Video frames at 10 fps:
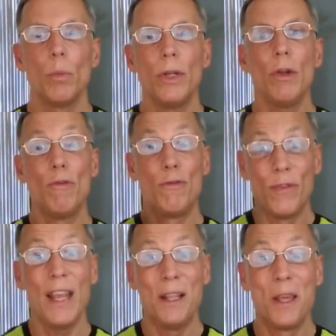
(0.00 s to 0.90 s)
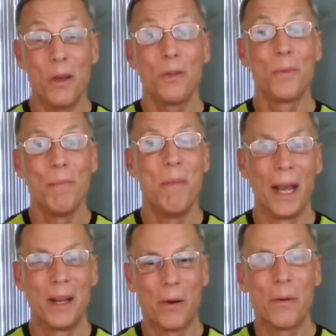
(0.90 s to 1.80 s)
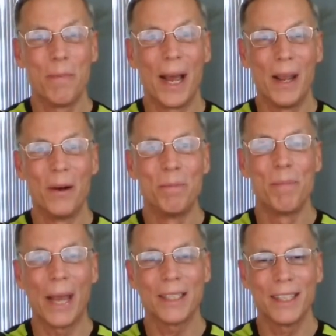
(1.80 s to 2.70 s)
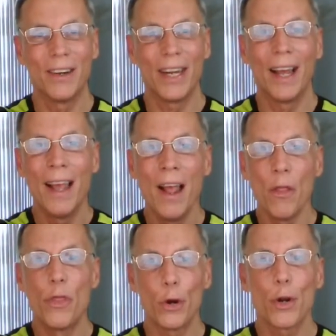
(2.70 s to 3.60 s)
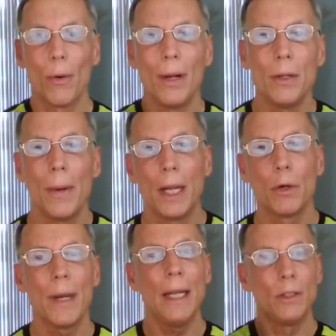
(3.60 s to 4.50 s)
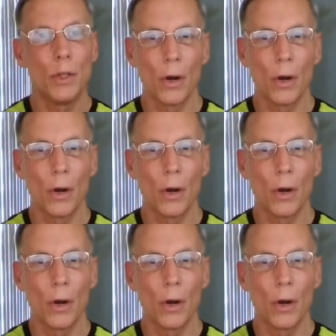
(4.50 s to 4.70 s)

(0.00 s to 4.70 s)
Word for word: And when you feed those microbiome bacteria, they're going to increase.